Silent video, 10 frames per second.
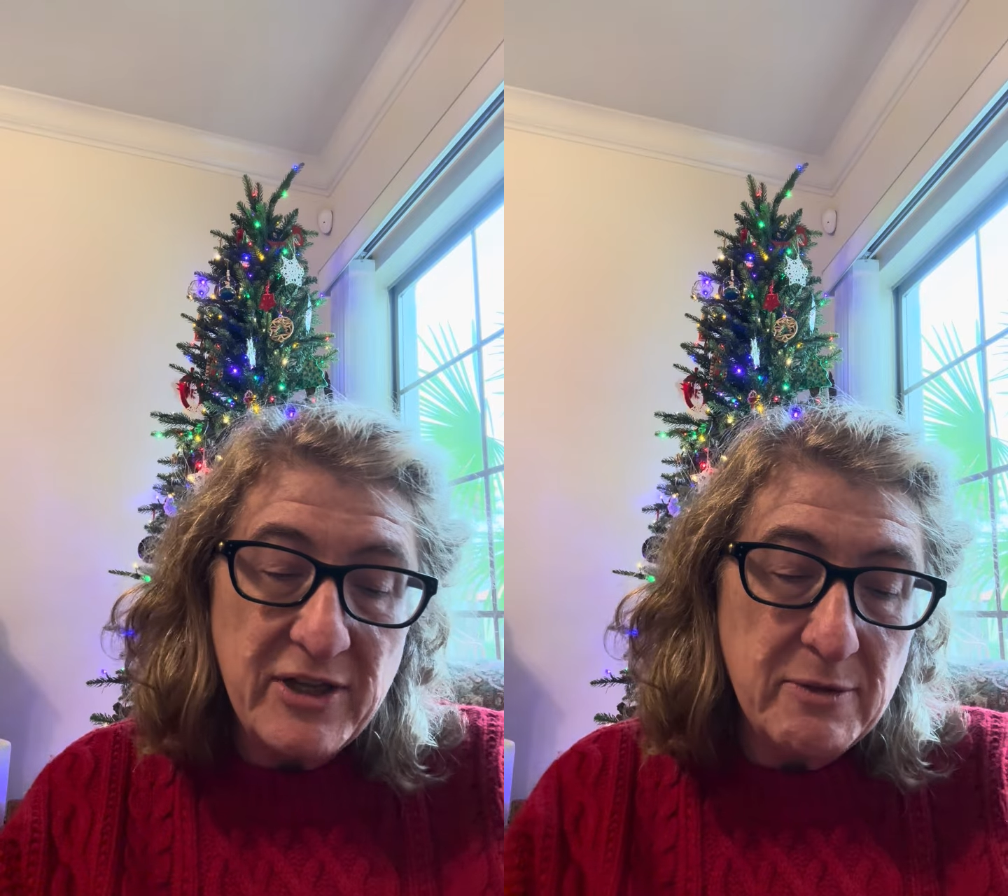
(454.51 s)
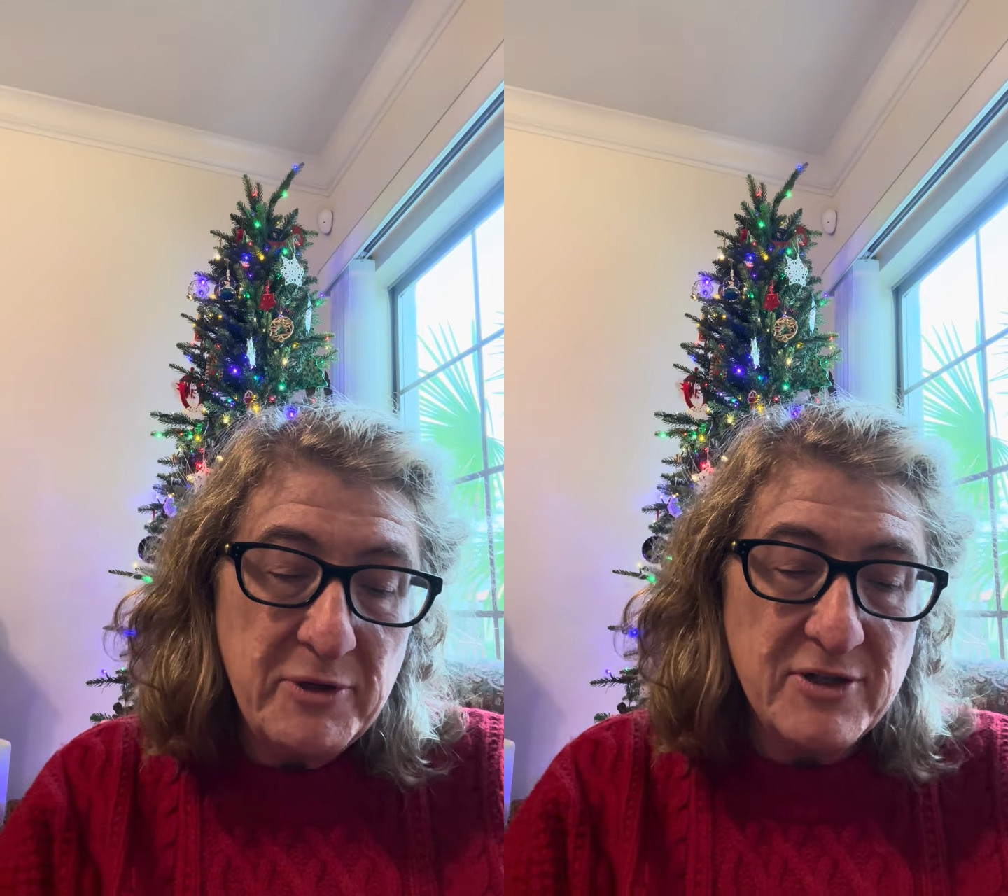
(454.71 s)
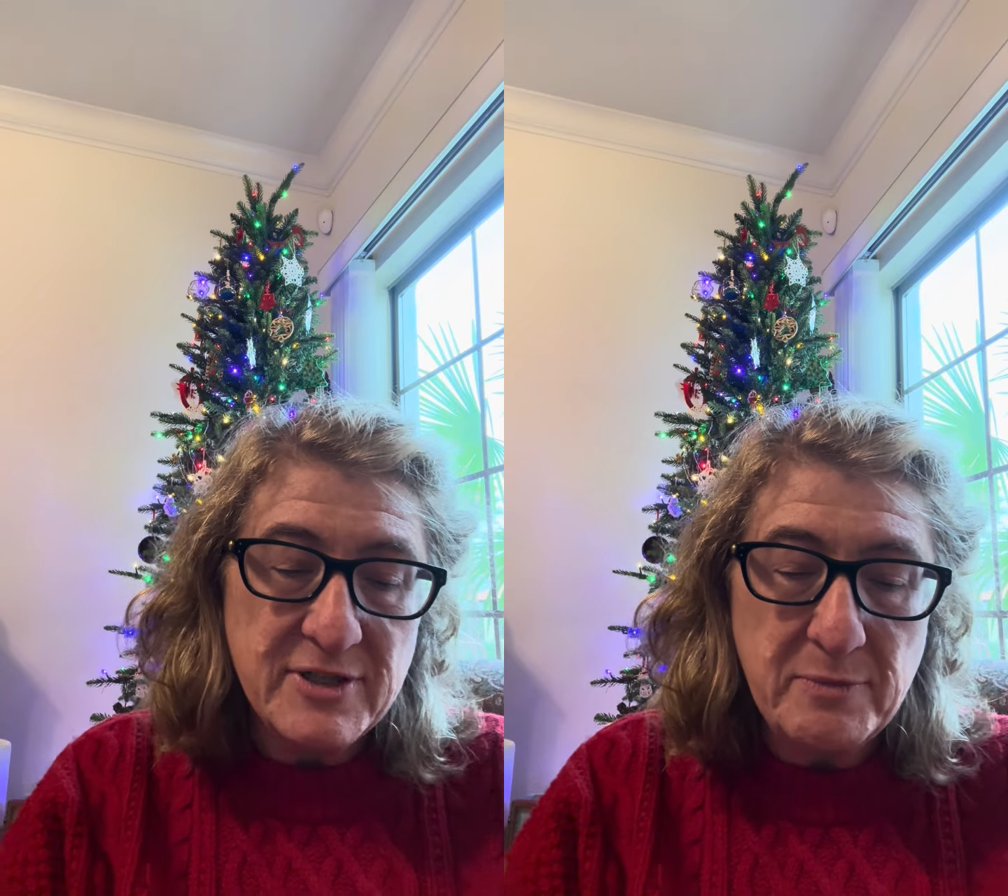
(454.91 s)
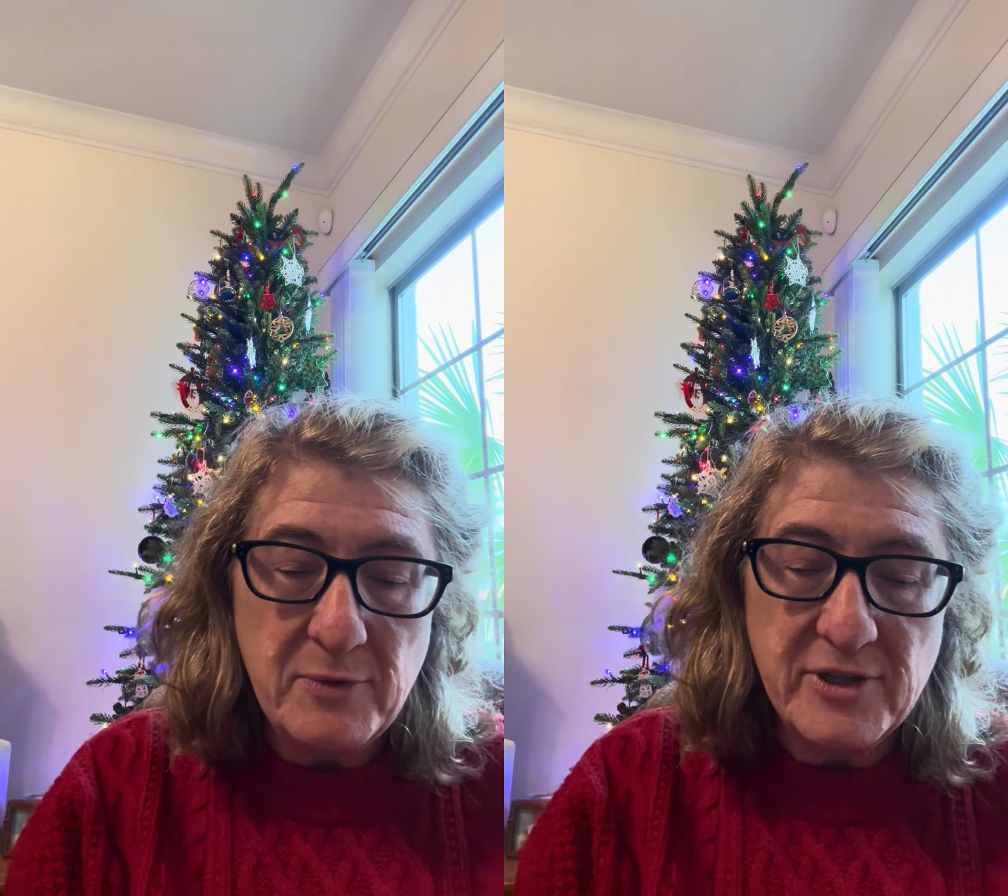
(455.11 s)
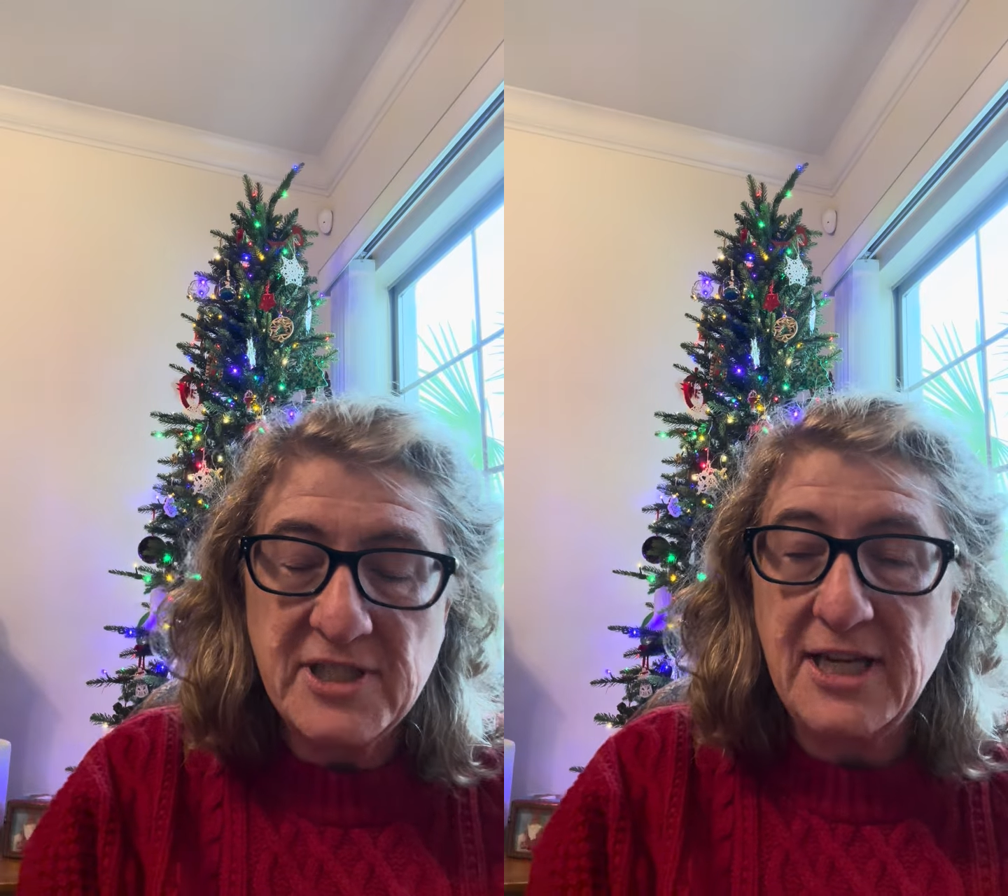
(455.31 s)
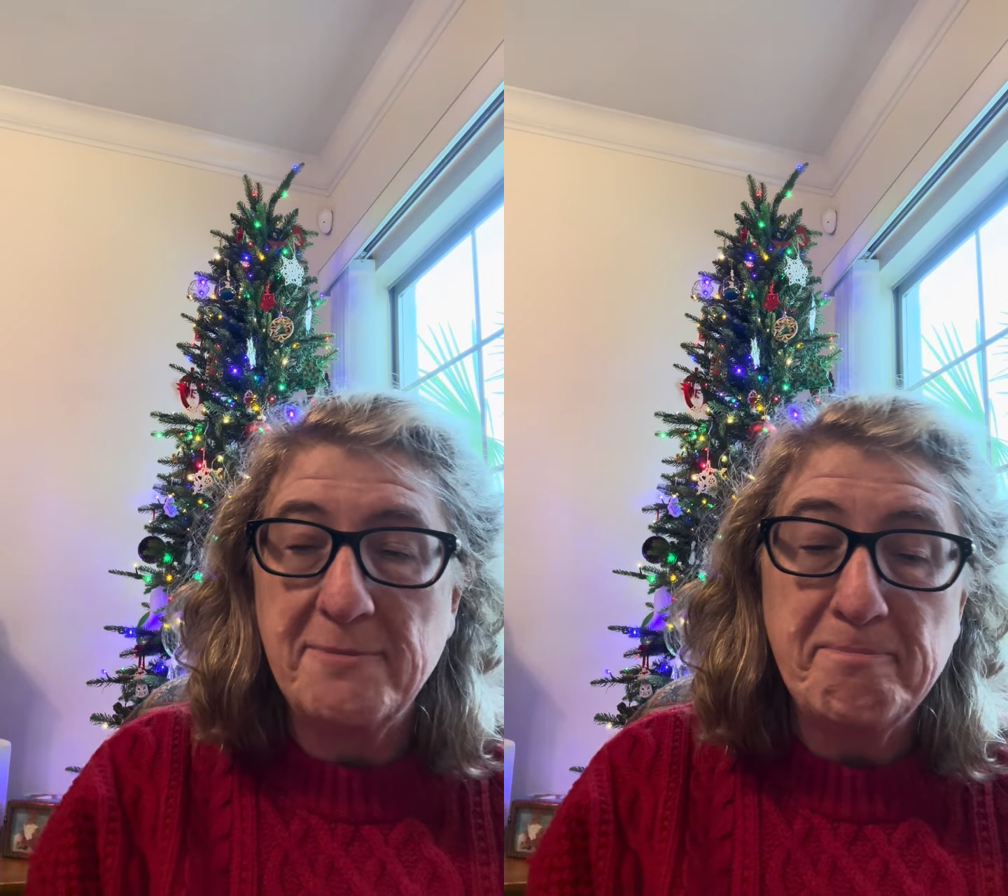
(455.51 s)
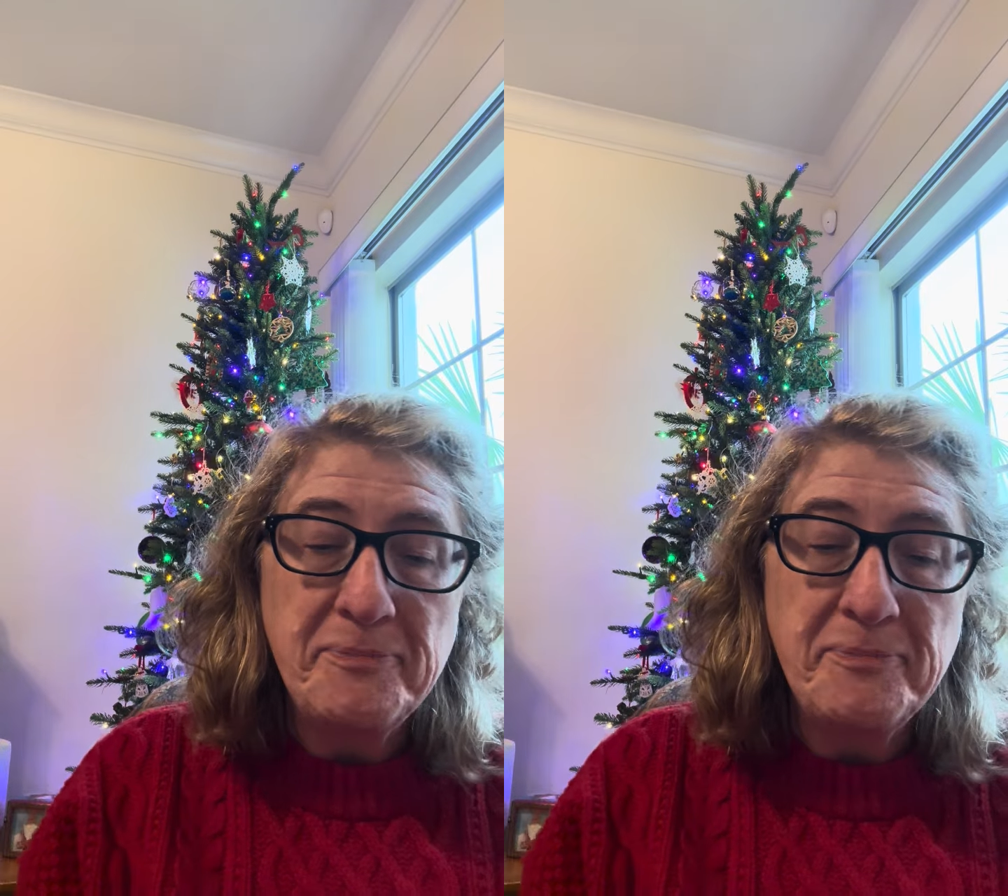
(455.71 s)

the peer support team.